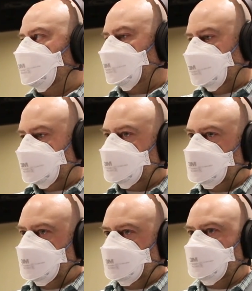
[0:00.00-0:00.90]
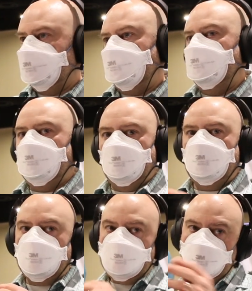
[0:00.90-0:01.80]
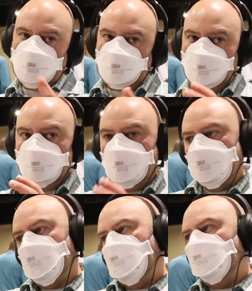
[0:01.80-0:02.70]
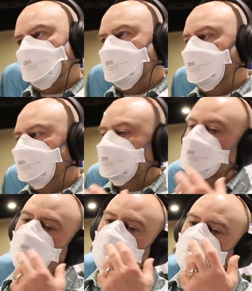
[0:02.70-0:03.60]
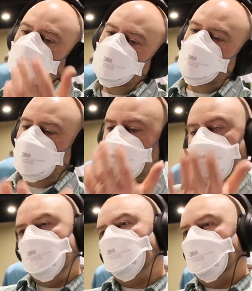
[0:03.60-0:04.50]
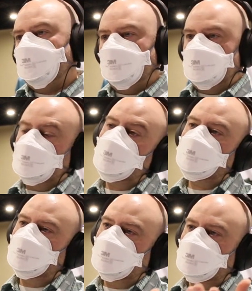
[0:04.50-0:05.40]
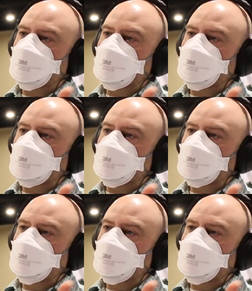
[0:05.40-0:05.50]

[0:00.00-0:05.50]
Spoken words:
plants different for bees. So if you have bees and you say, like, do you want a happy plant or a sad plant?